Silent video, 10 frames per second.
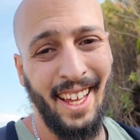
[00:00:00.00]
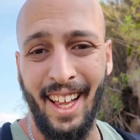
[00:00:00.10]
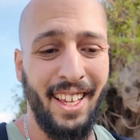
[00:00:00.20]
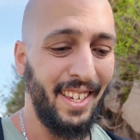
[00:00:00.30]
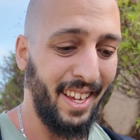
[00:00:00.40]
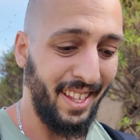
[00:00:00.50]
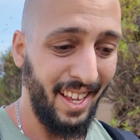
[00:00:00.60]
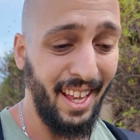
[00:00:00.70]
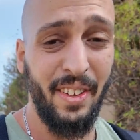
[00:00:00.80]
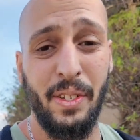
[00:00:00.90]
That's it.
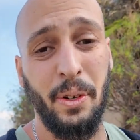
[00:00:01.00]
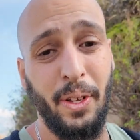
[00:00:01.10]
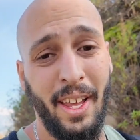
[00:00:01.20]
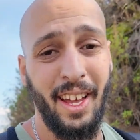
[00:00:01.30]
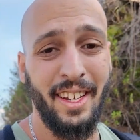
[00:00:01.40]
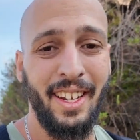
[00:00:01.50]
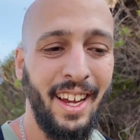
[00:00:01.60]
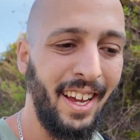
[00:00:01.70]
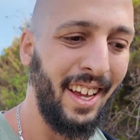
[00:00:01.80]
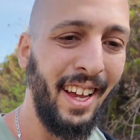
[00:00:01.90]
That was Colca Canyon.
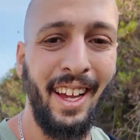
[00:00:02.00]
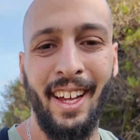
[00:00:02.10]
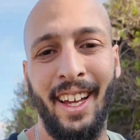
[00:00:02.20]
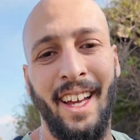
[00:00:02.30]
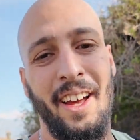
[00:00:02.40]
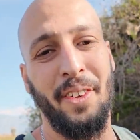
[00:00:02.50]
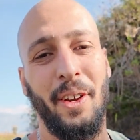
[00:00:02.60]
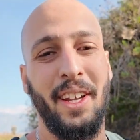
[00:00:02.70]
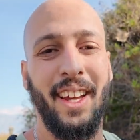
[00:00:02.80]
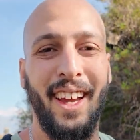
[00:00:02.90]
Have a
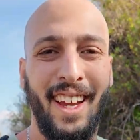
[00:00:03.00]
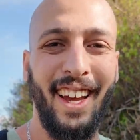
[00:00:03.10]
great day.